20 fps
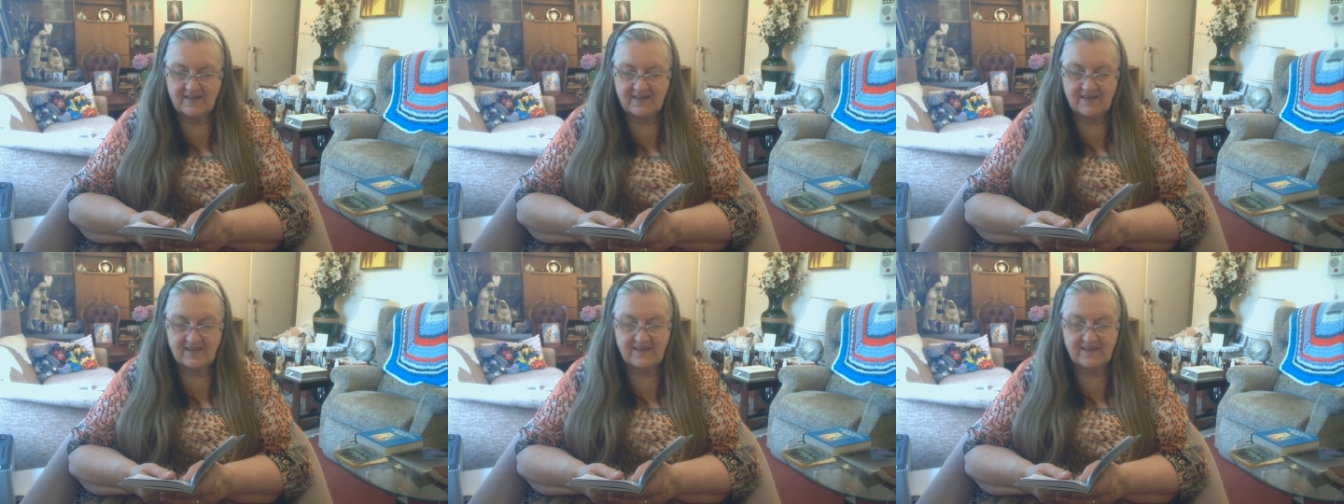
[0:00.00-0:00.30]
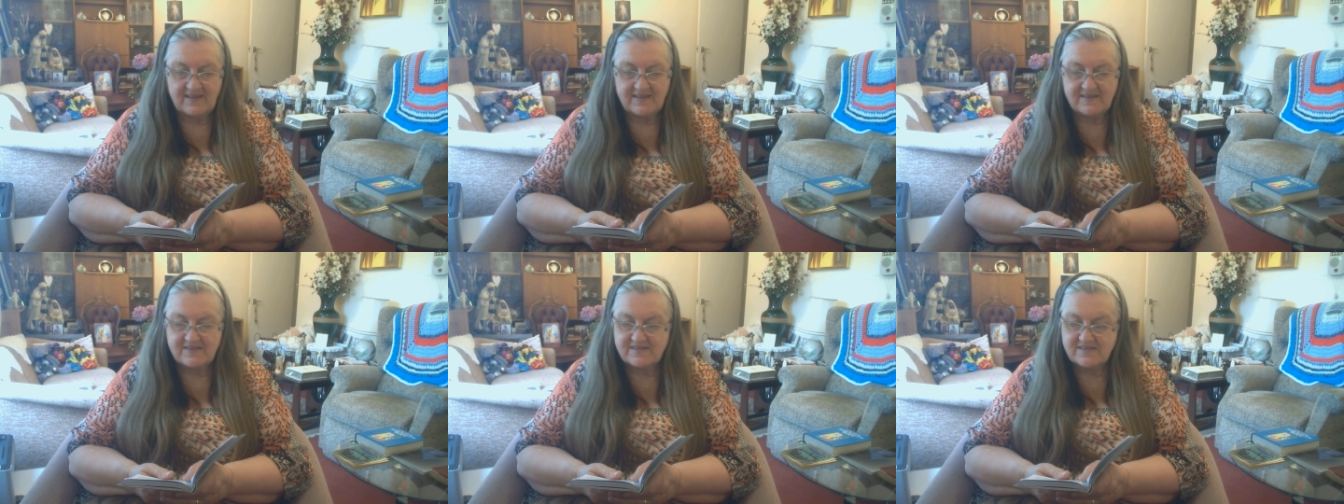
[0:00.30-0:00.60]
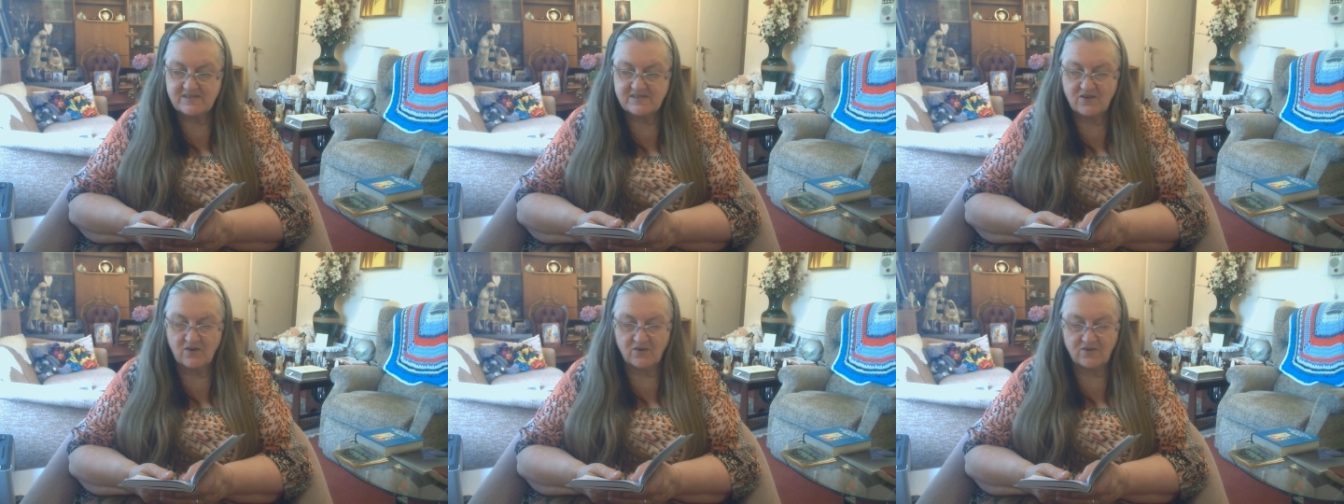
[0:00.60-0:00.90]
He is
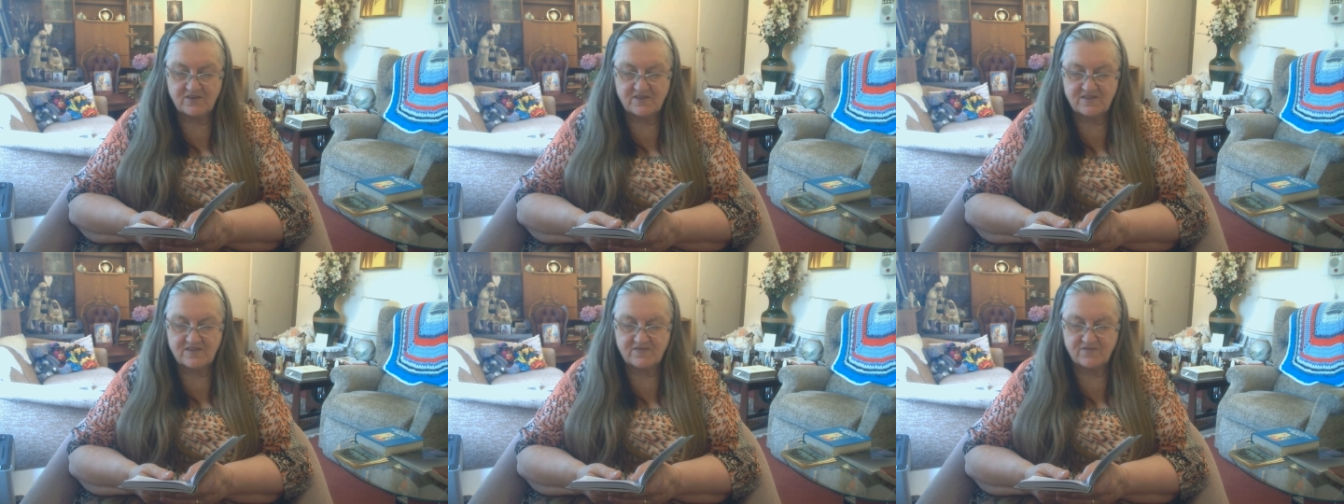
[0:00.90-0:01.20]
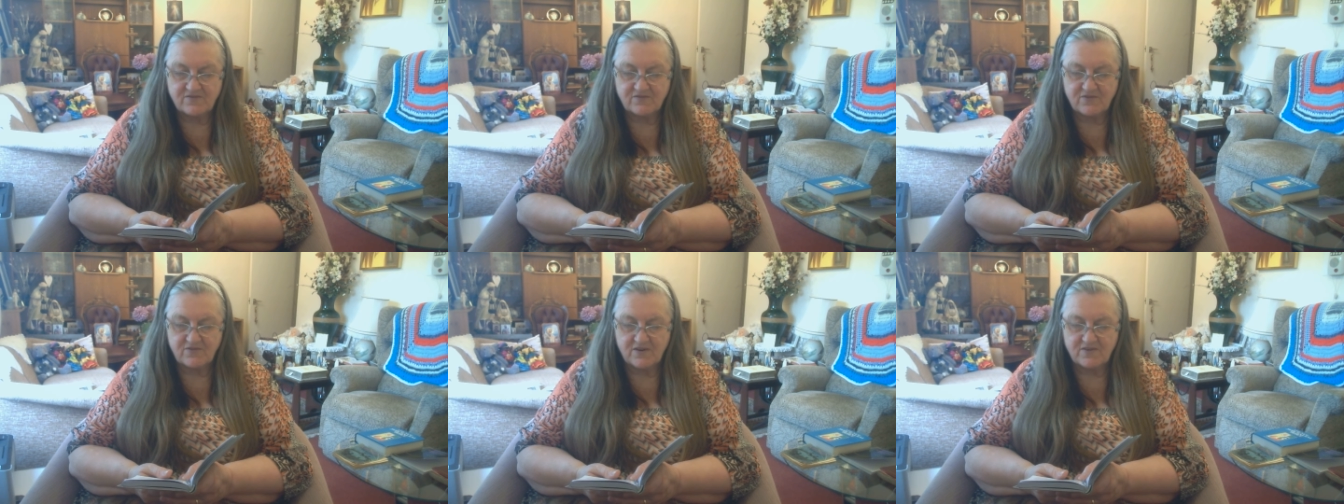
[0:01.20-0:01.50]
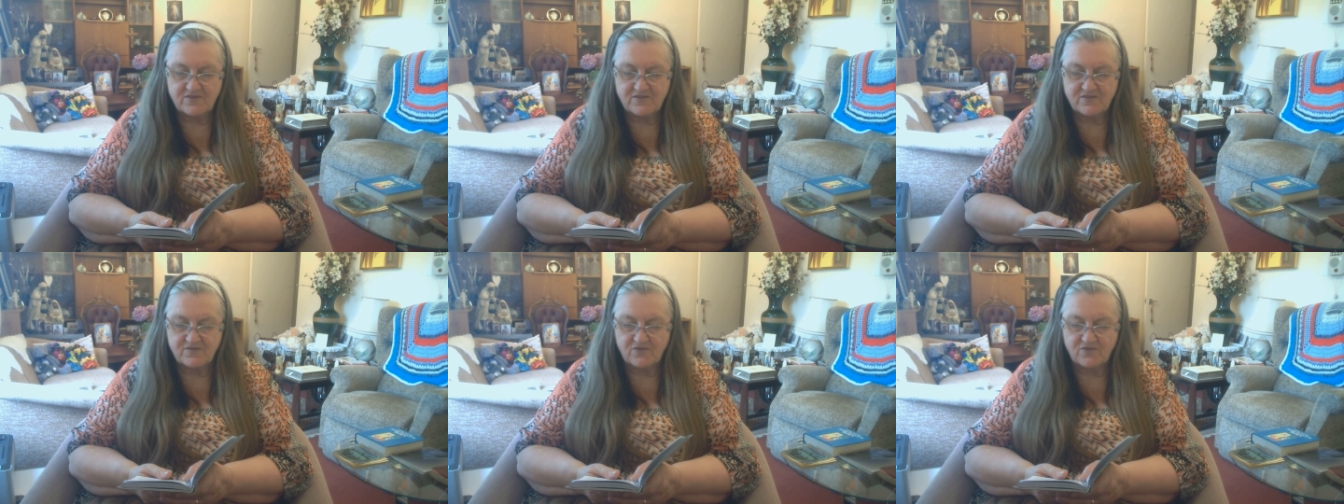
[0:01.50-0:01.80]
not in
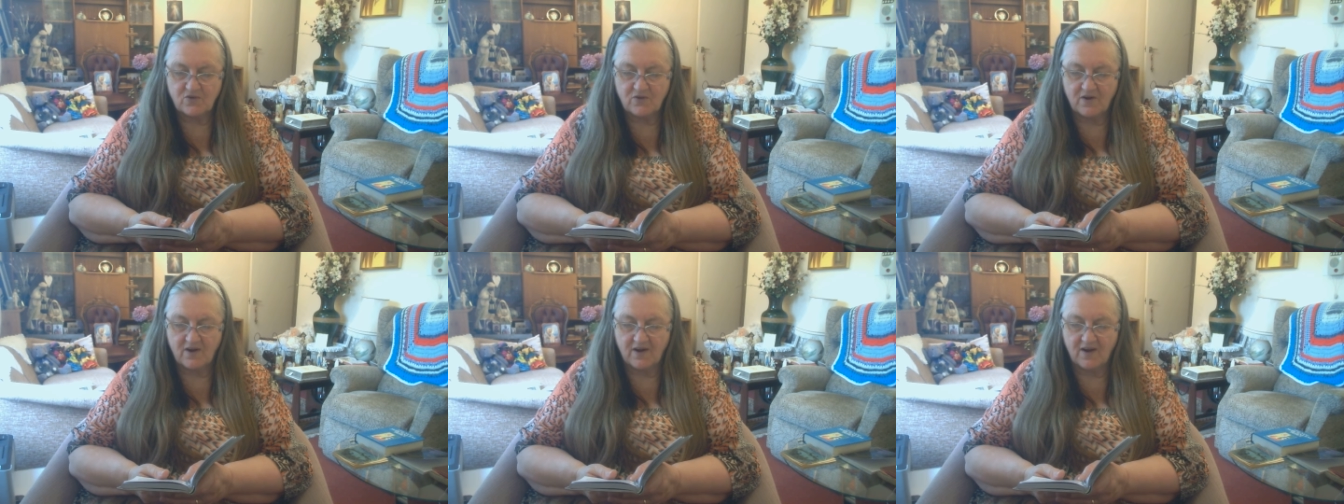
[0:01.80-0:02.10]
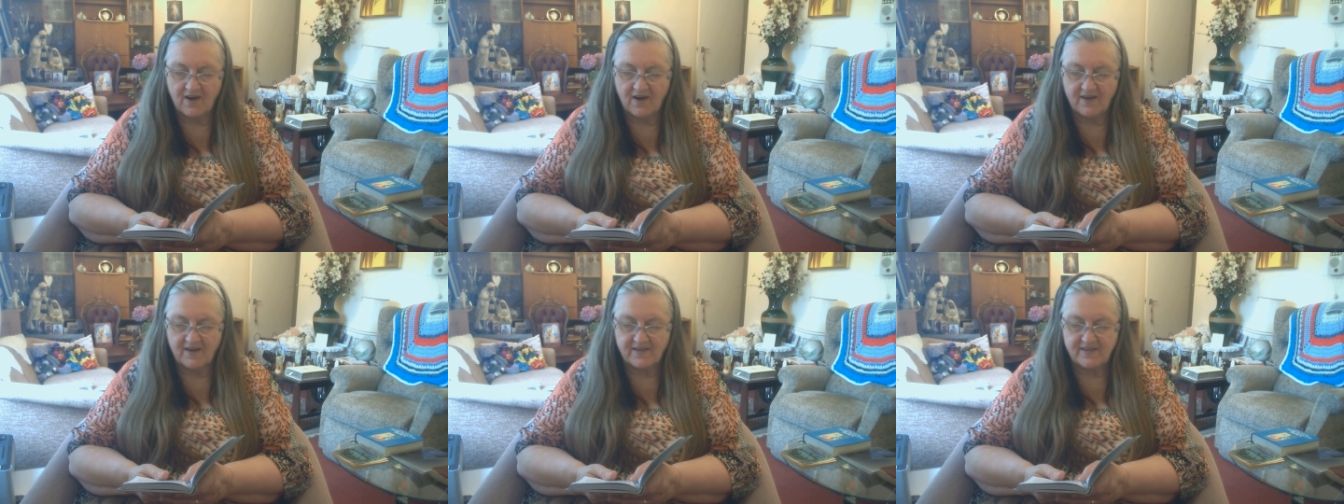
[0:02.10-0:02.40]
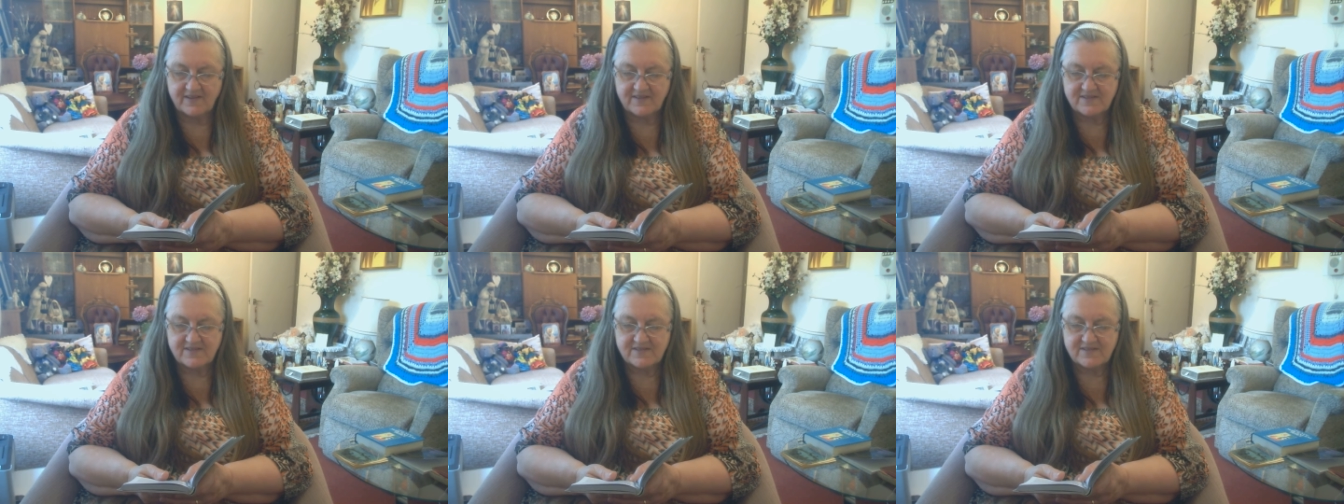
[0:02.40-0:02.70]
front of your
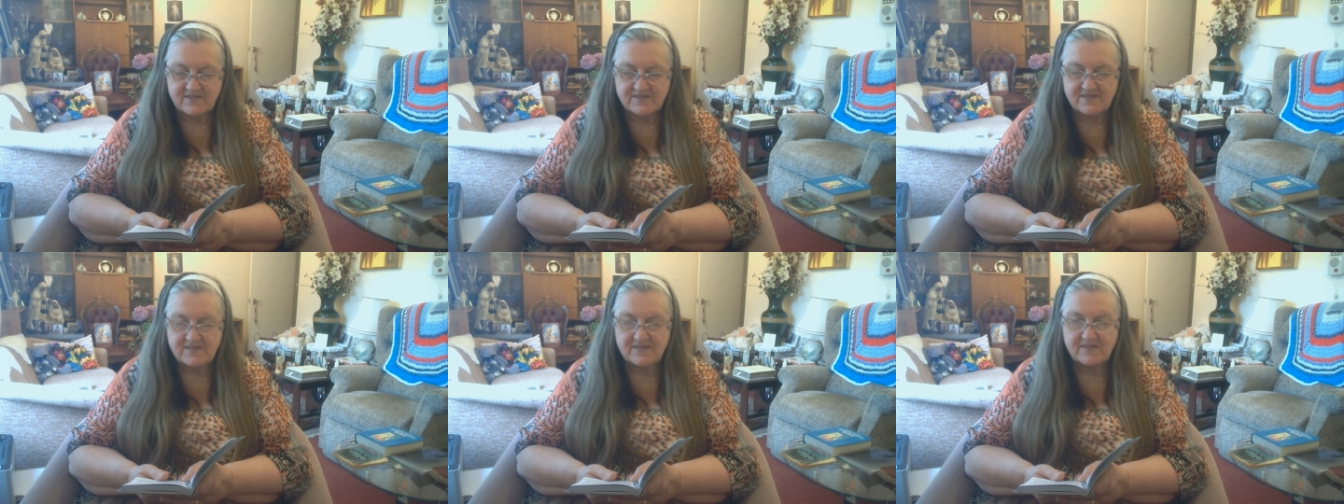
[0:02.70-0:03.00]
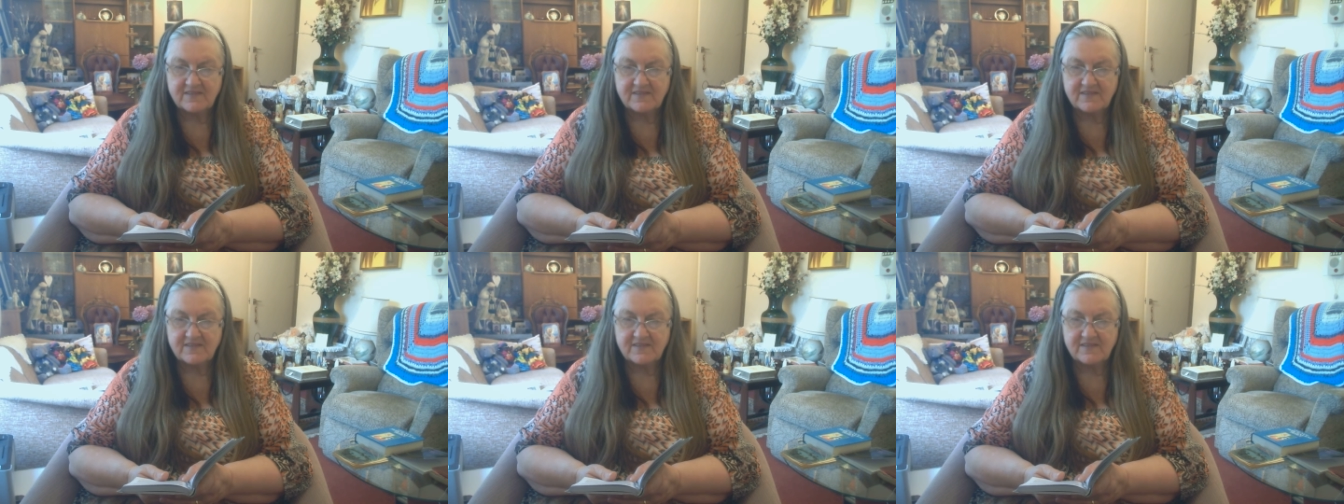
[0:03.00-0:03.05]
eyes.